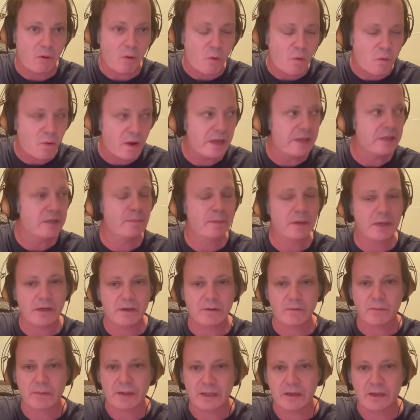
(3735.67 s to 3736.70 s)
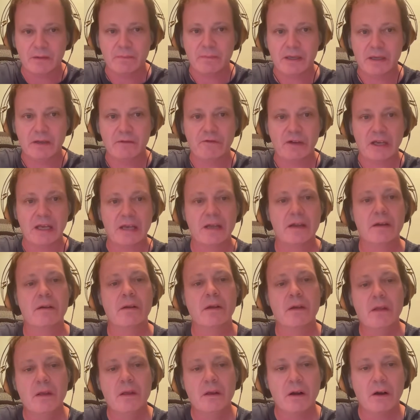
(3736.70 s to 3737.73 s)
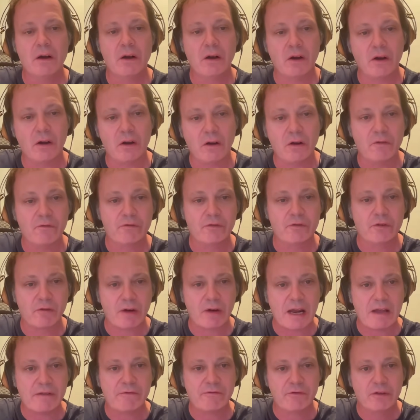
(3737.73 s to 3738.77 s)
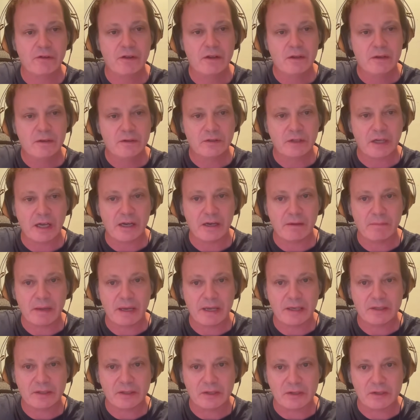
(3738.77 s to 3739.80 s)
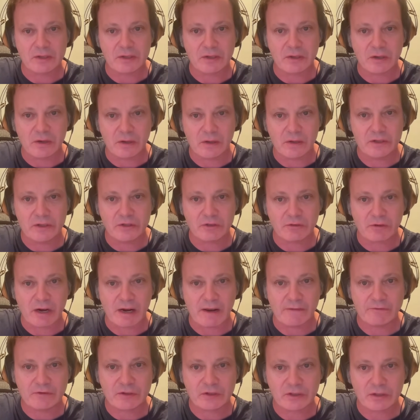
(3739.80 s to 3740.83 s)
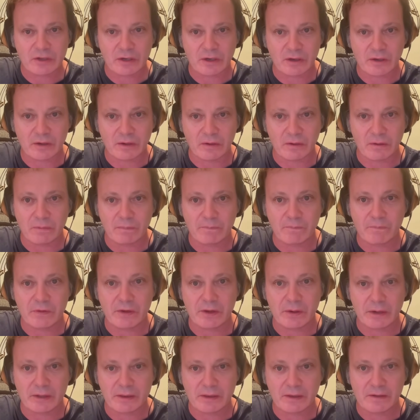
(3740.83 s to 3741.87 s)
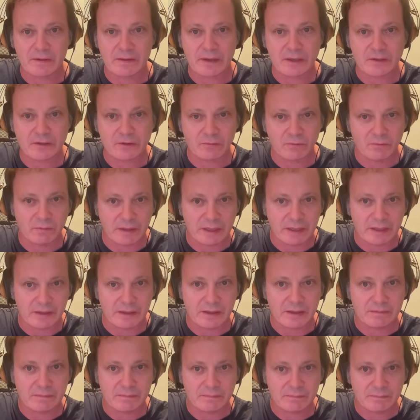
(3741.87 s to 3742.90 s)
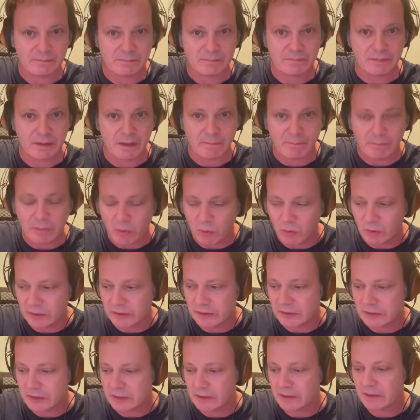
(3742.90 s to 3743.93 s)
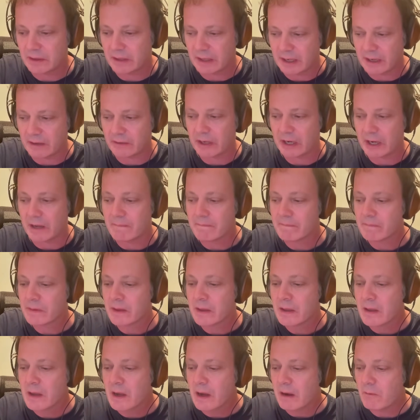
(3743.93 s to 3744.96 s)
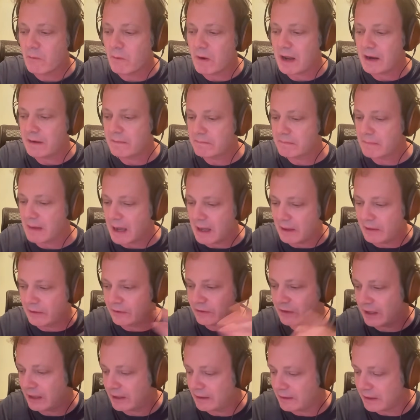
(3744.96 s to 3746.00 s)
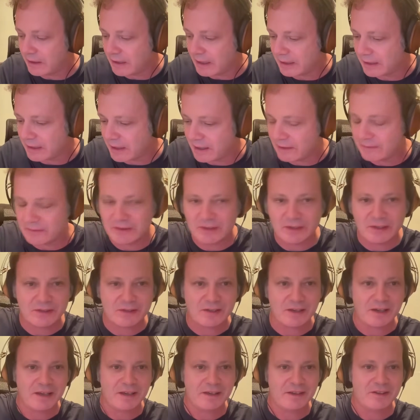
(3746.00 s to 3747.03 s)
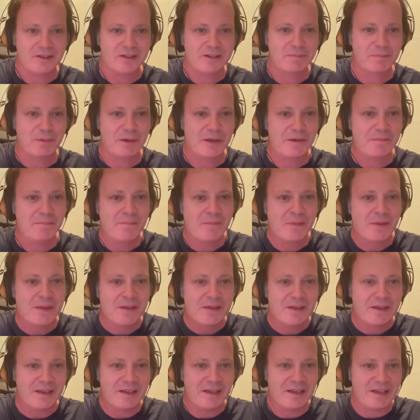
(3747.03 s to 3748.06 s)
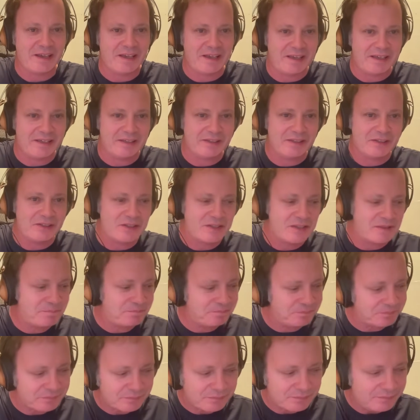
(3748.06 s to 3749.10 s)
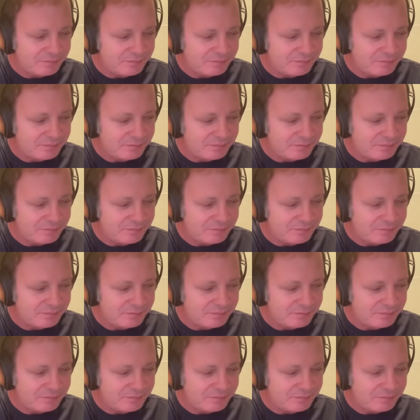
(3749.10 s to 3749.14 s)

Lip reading: always been a really big fan of graph databases and knowledge graphs. So, I think that's a really important area. One other thing that I can't resist saying at this point is